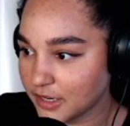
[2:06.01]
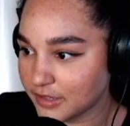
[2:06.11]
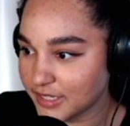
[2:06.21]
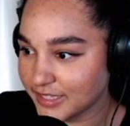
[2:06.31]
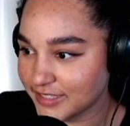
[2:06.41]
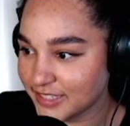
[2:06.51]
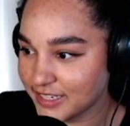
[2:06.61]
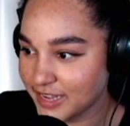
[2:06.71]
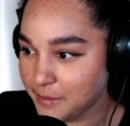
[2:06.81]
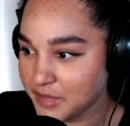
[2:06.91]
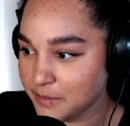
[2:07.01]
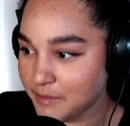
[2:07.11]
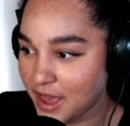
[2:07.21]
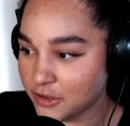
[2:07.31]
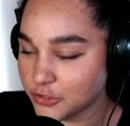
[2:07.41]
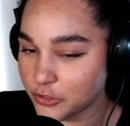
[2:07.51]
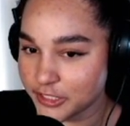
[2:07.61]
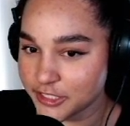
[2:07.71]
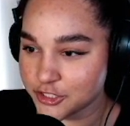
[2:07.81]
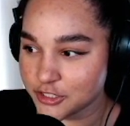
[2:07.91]
All right, let's. Yeah, yeah, me
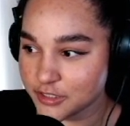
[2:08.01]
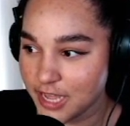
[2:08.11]
malnourished